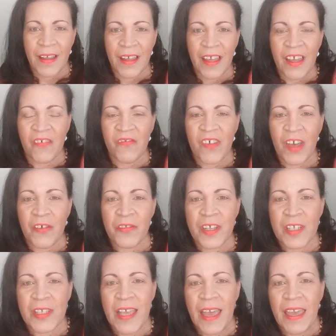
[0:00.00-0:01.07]
I found this
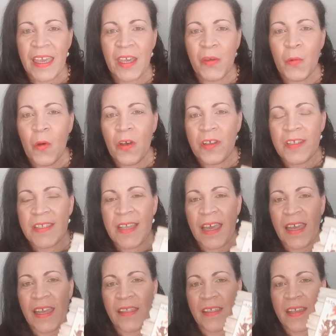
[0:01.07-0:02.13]
hanging wall
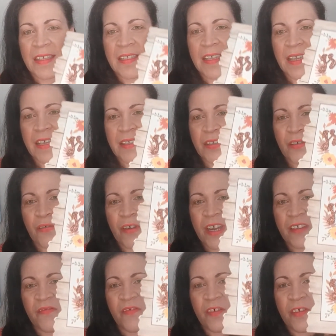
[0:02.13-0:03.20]
sign that says
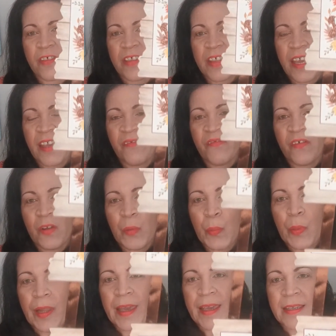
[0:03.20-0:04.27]
"Grateful, Thankful,
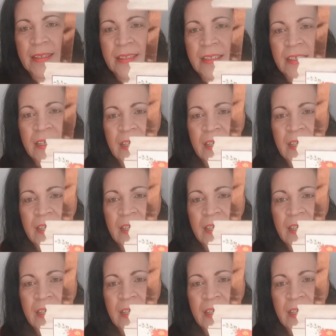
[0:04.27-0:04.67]
Blessed,"